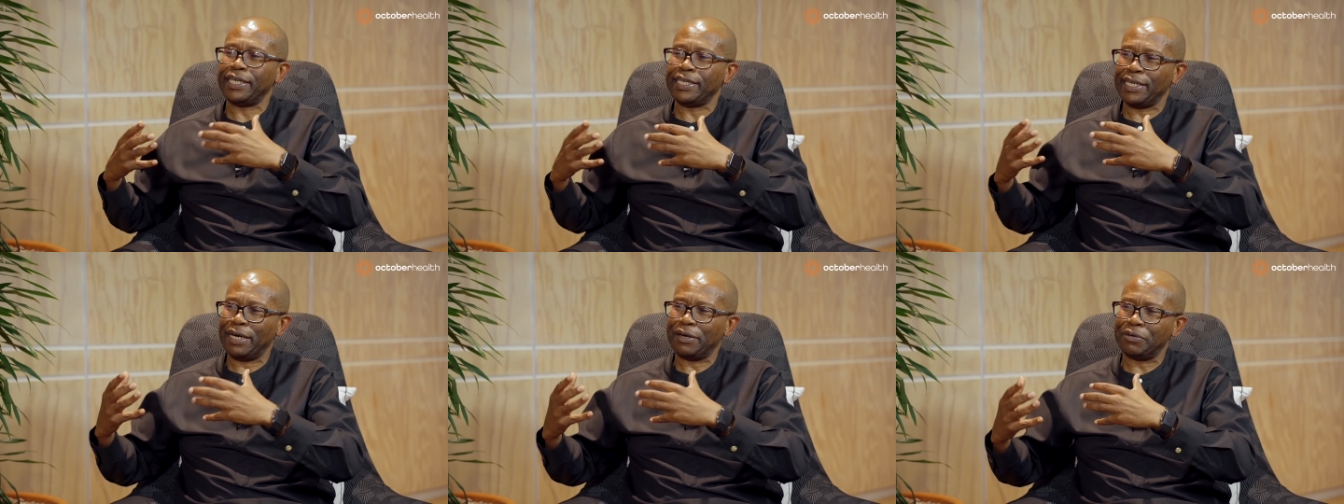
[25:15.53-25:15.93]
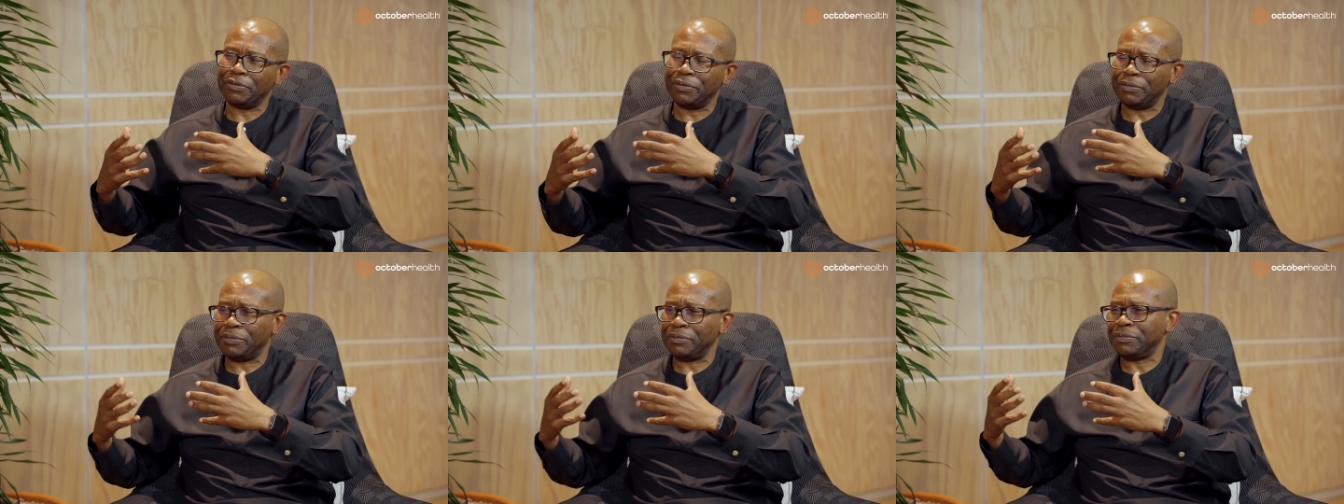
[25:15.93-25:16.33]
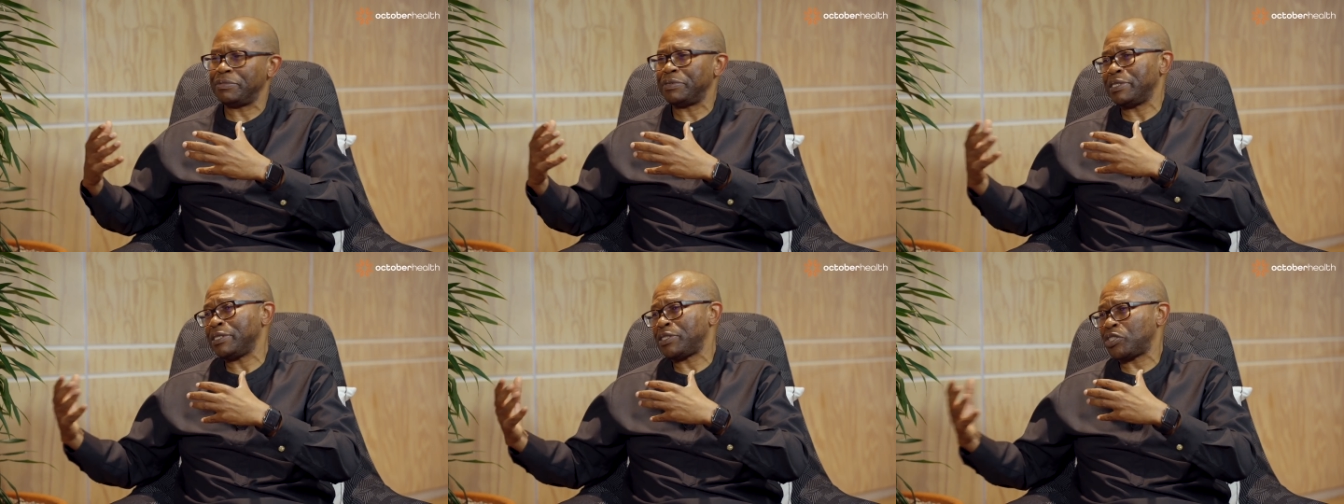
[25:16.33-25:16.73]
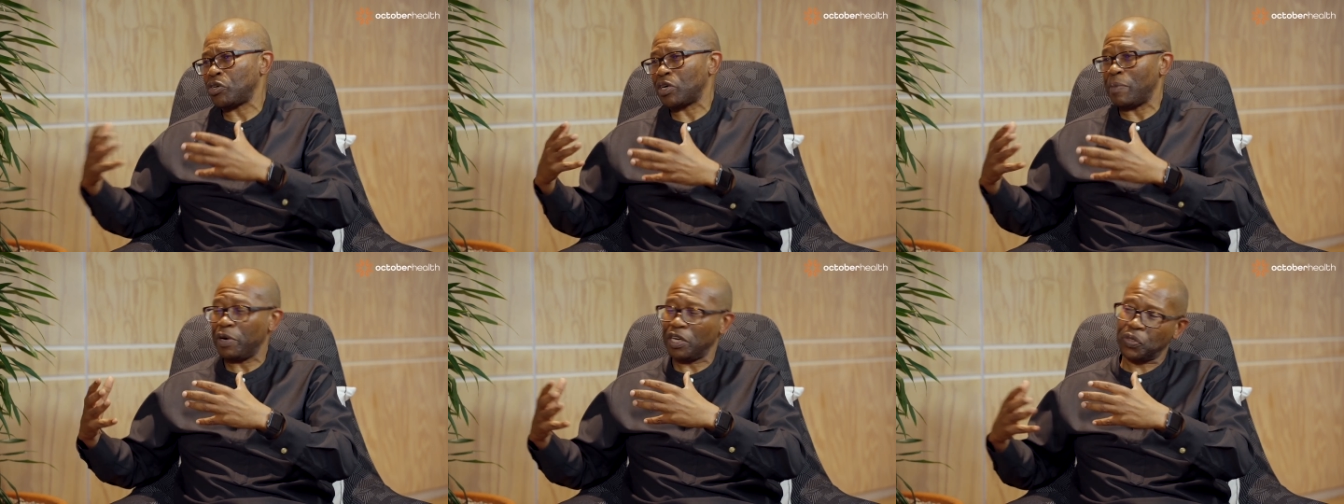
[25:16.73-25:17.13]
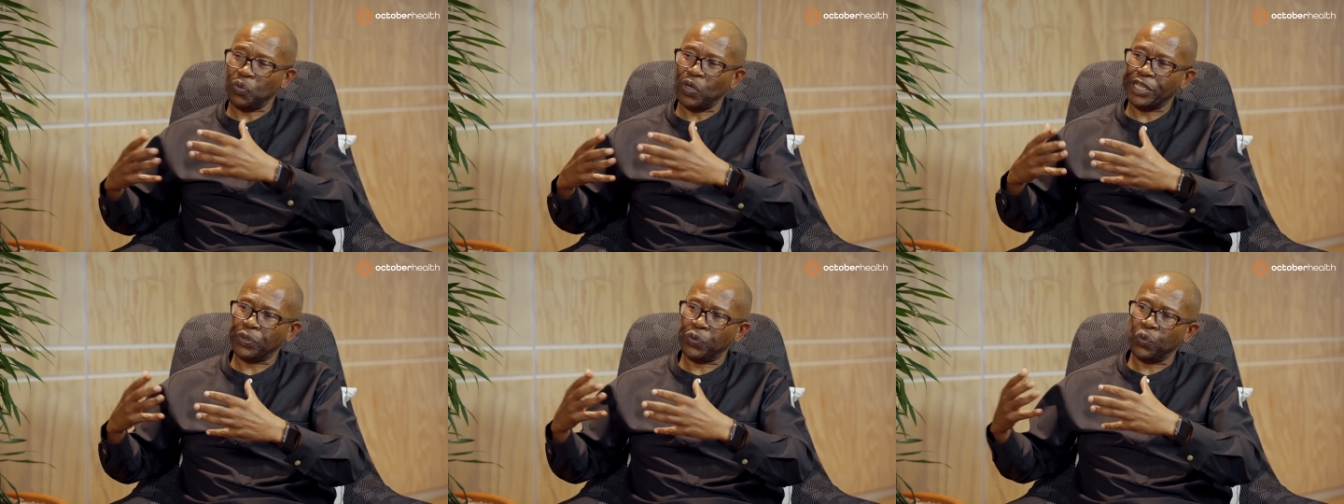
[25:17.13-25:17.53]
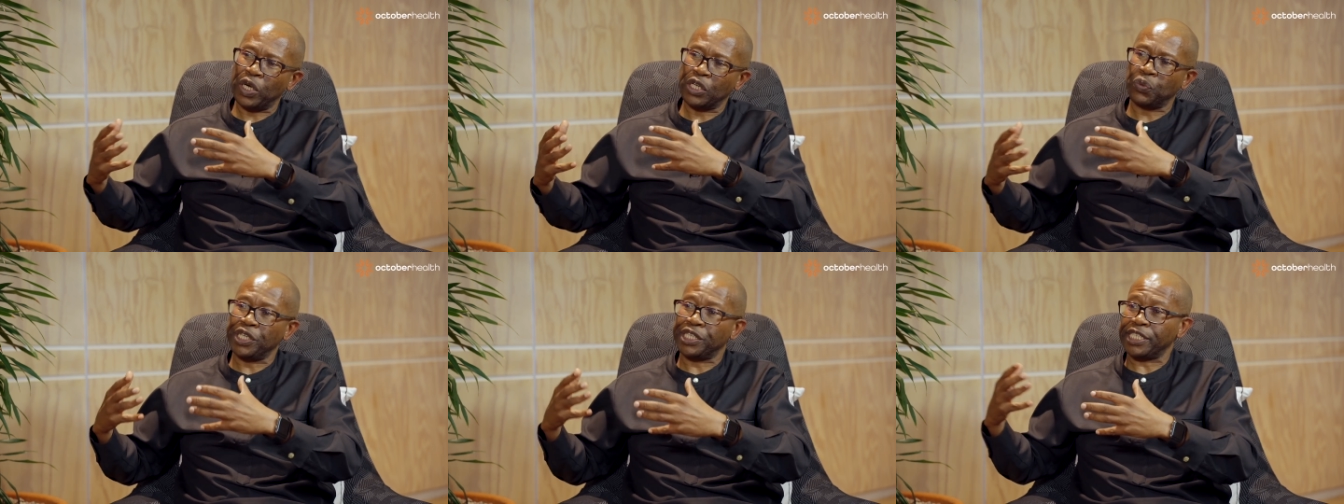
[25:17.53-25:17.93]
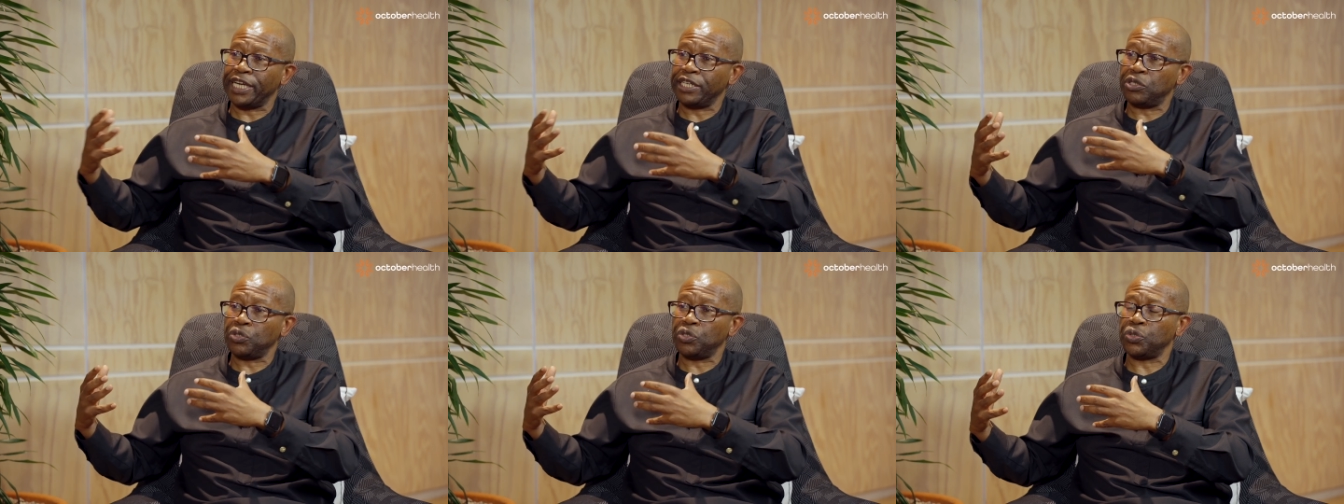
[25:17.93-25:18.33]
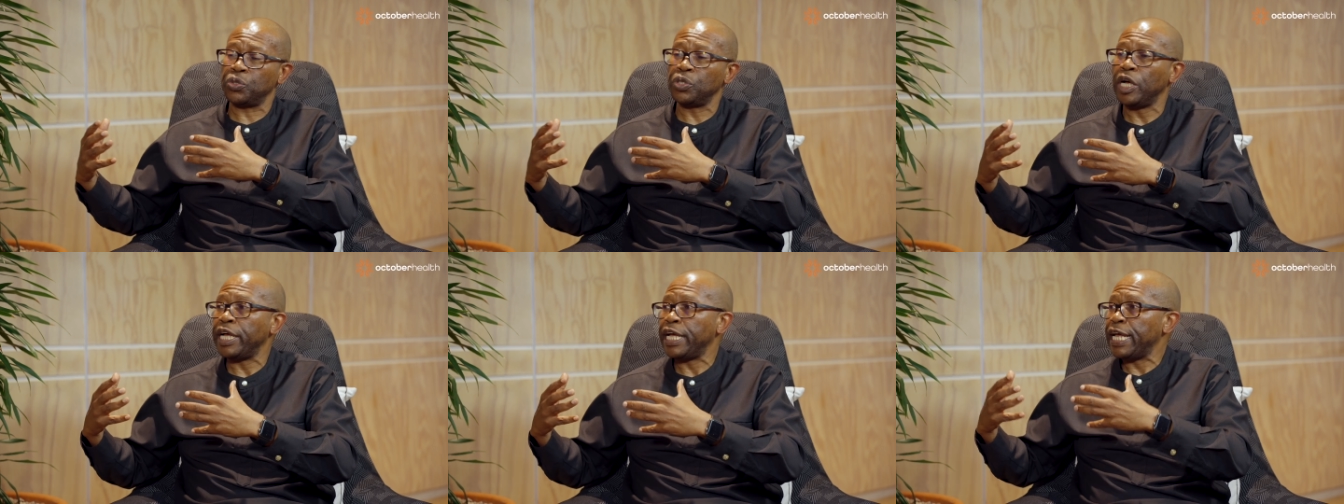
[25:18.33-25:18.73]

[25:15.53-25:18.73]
Then I will talk about what we're trying to do